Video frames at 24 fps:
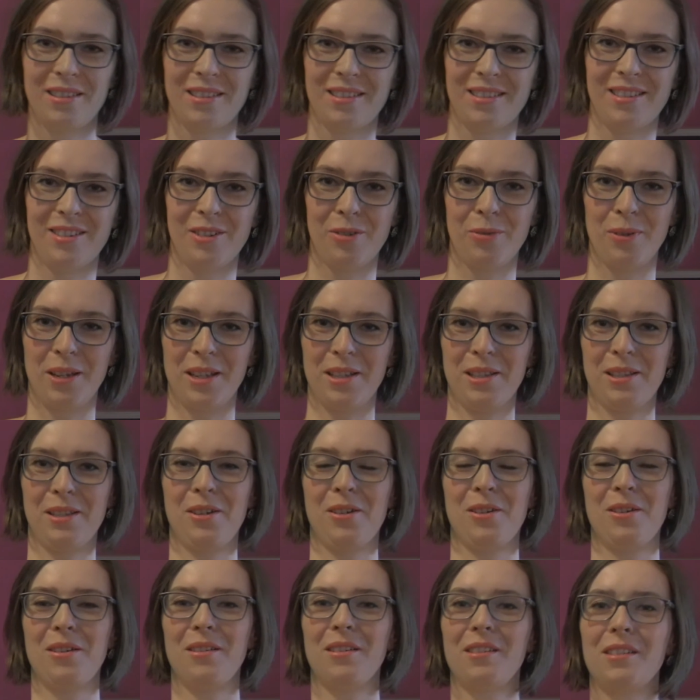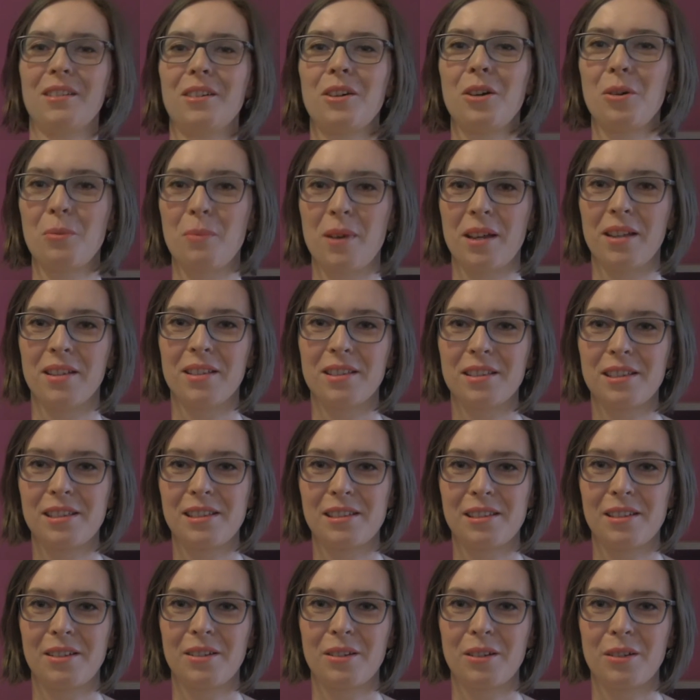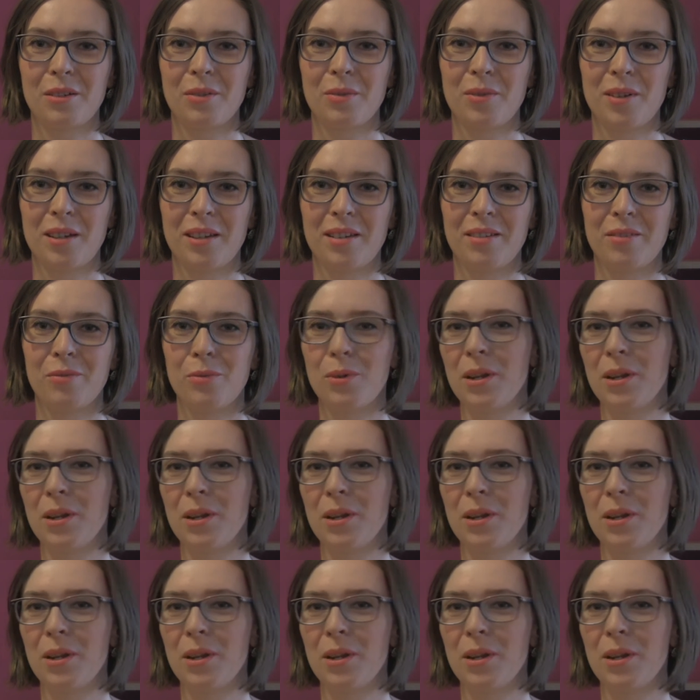always uh, comments uh, when,